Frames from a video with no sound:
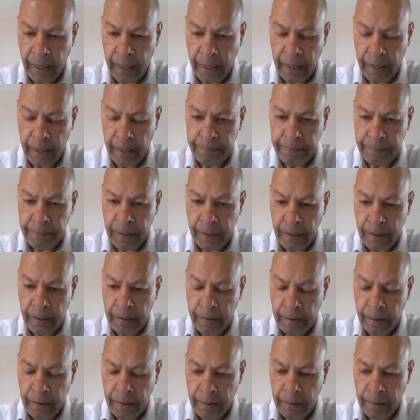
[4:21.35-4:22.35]

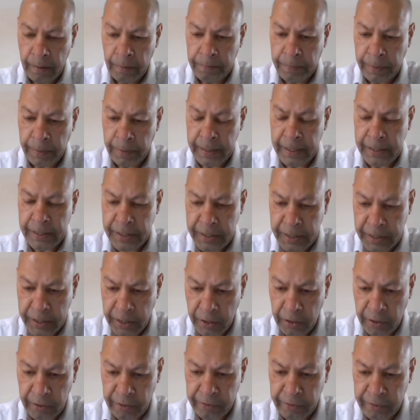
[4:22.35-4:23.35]
But is
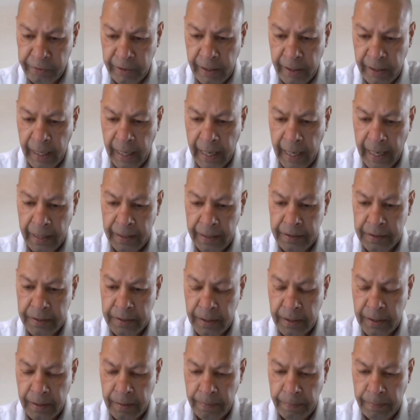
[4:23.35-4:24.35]
silver
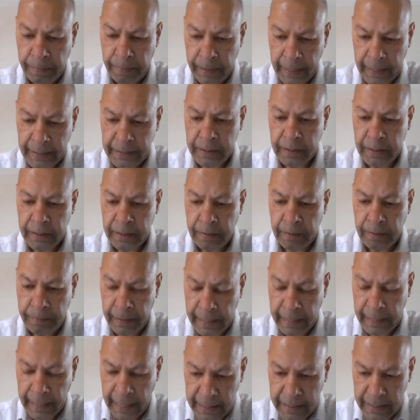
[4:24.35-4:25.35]
and
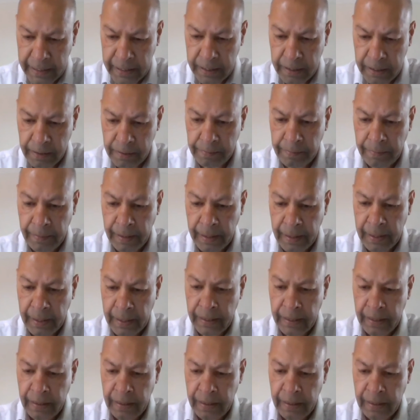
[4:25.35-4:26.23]
platinum, palladium